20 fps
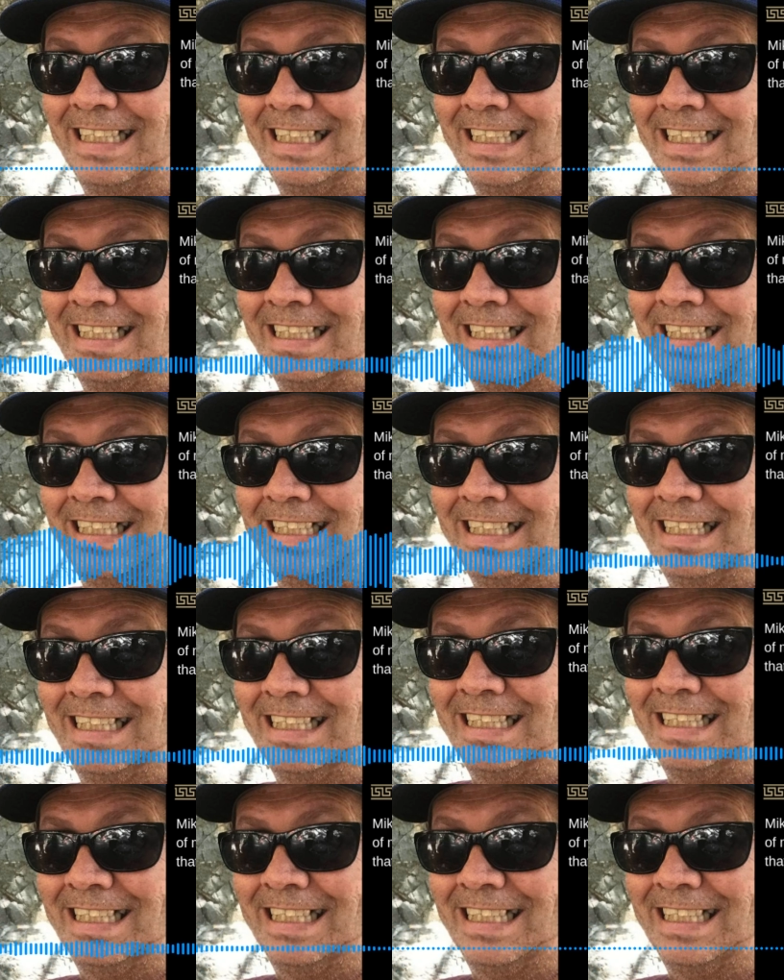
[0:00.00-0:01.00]

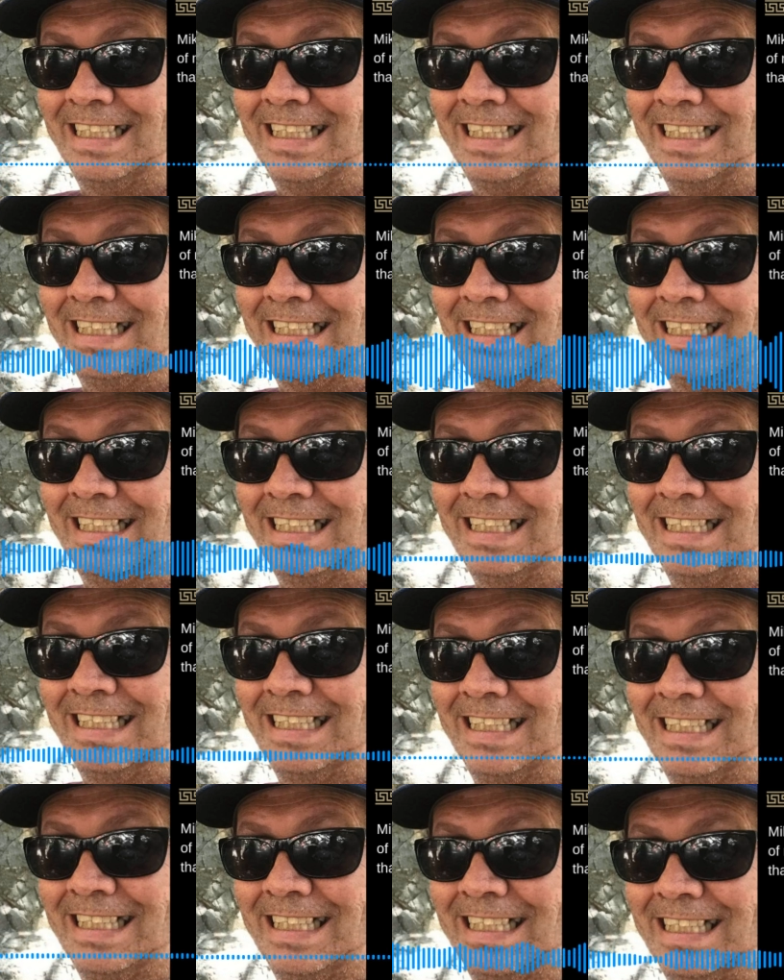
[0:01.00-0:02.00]
Yes,
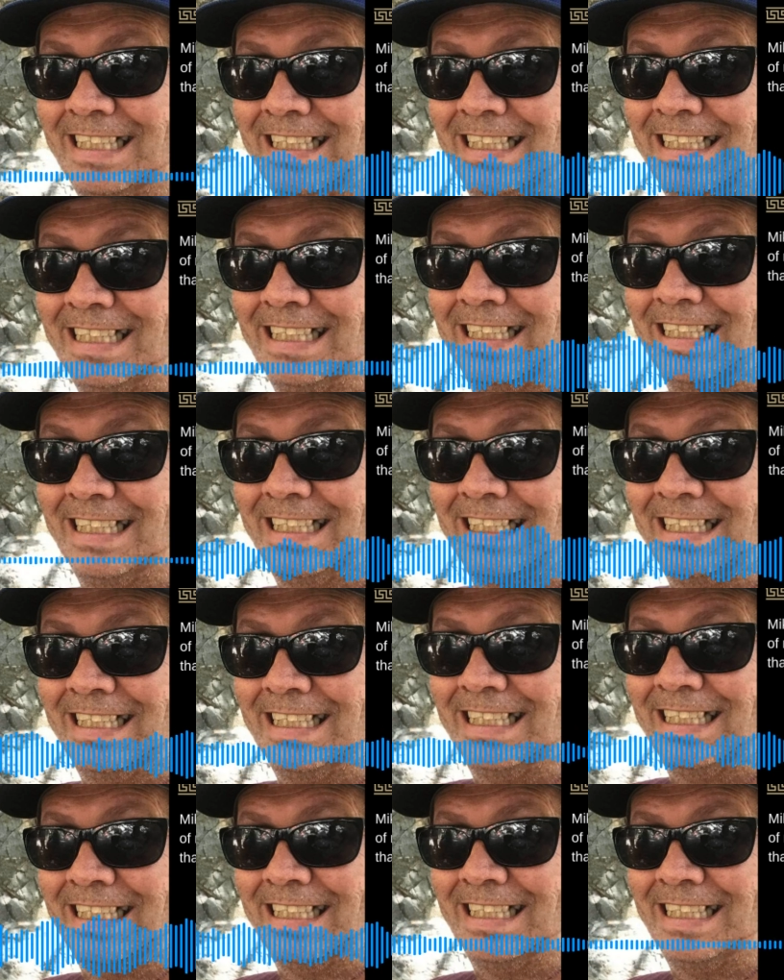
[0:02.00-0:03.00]
but he's also
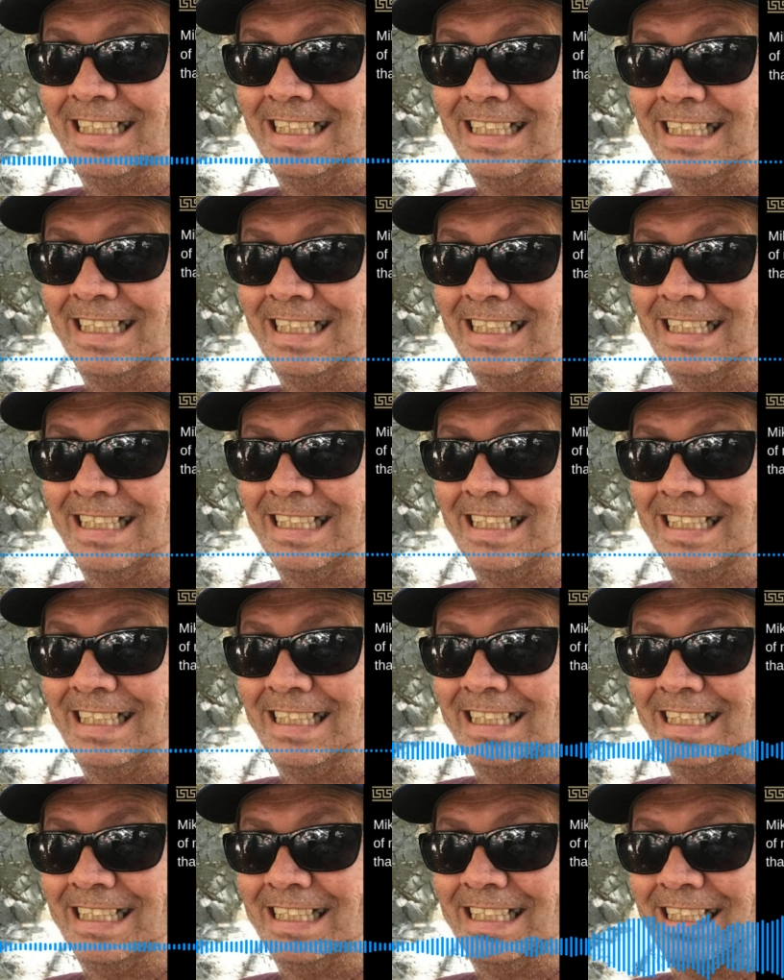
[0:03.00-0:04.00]
doing his
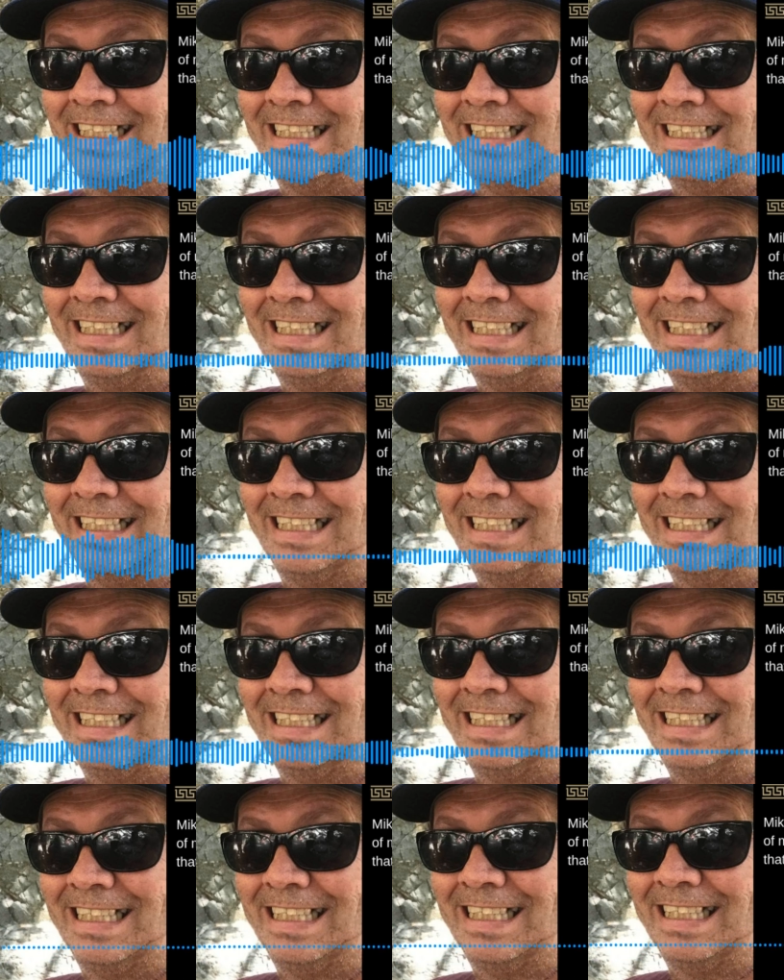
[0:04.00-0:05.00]
running
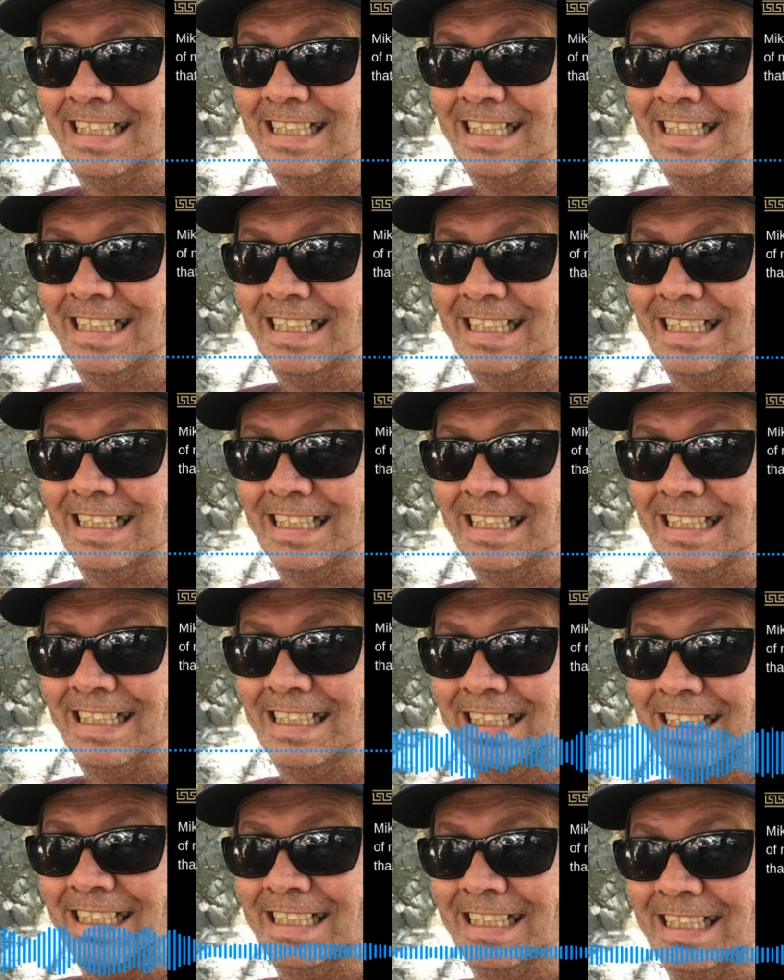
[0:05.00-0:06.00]
coaching,
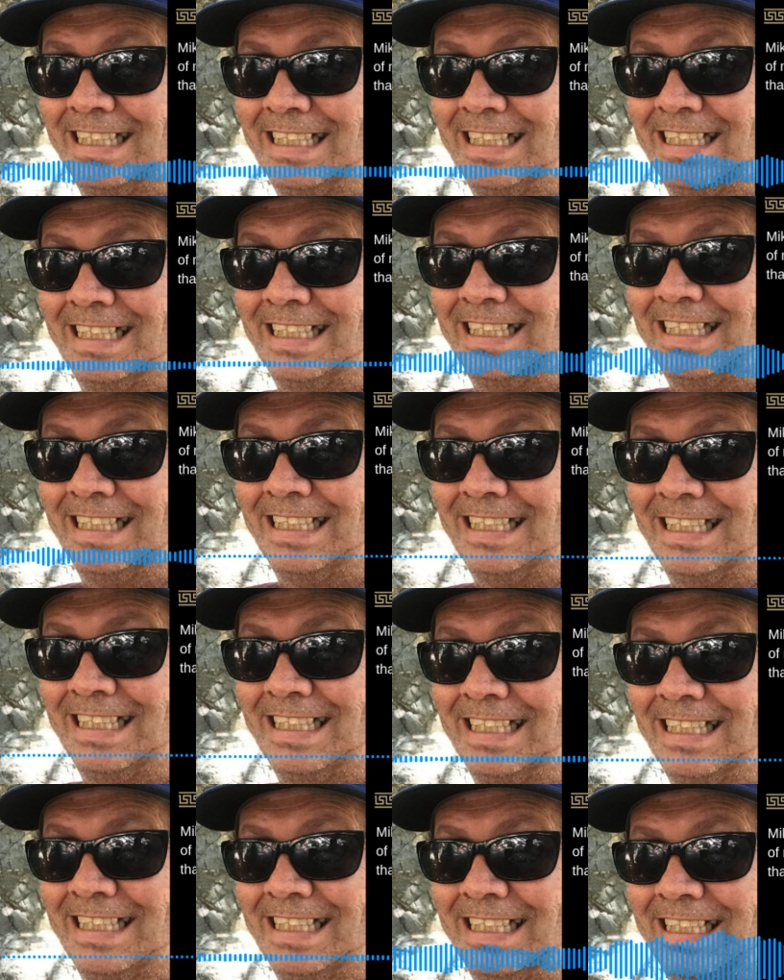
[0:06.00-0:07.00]
and he's had,
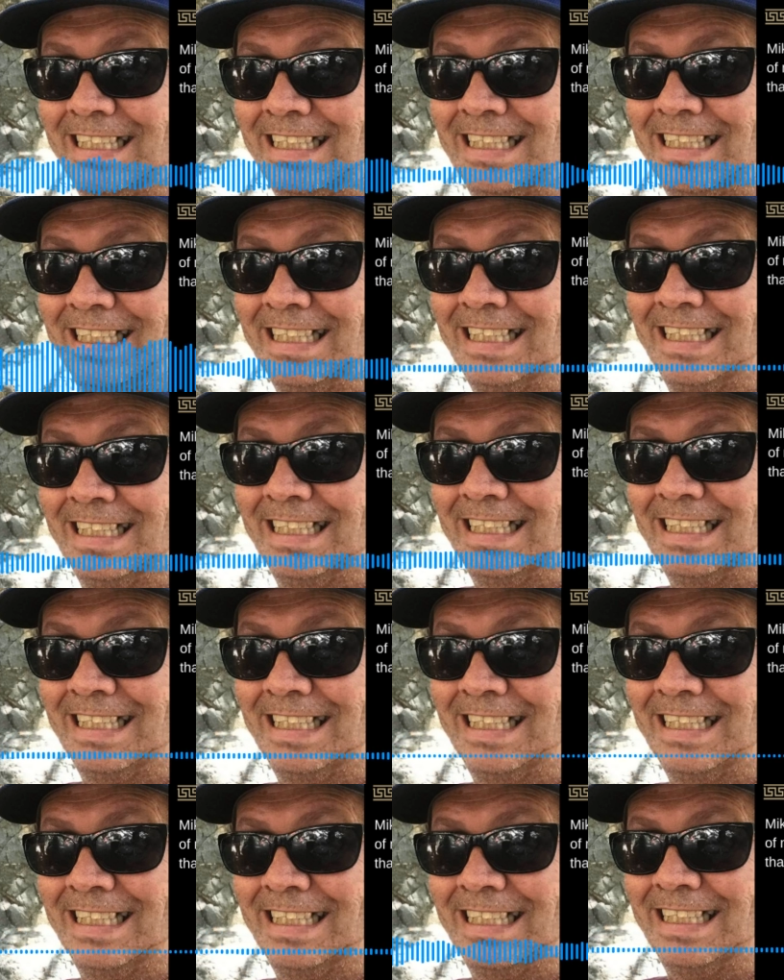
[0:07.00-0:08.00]
3
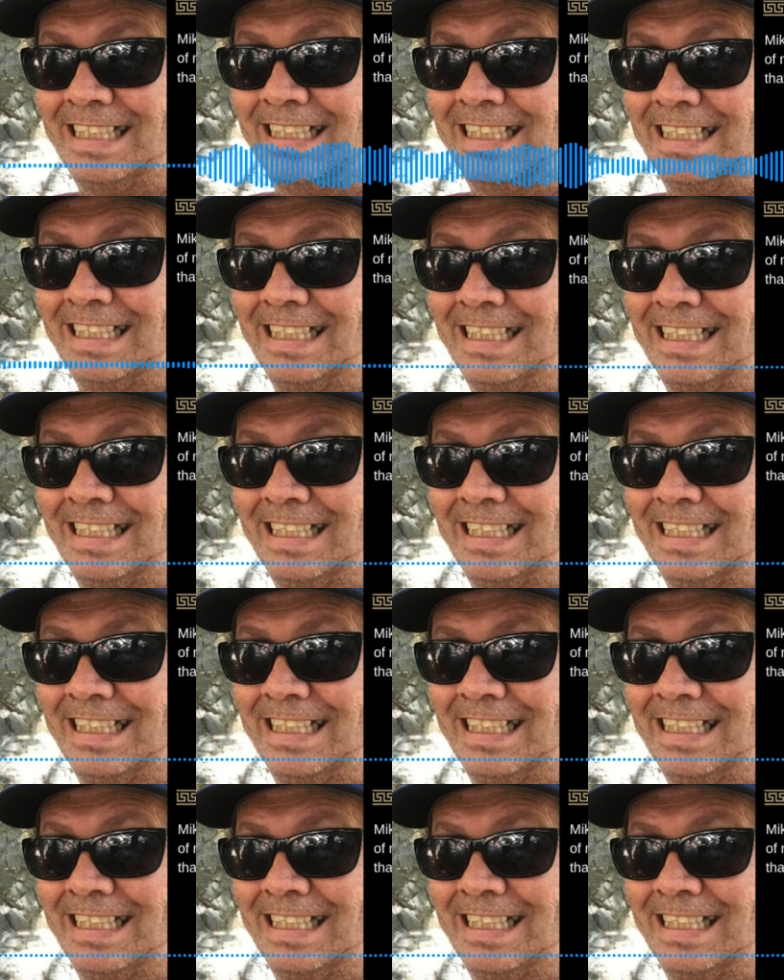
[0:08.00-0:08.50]
lessons so far?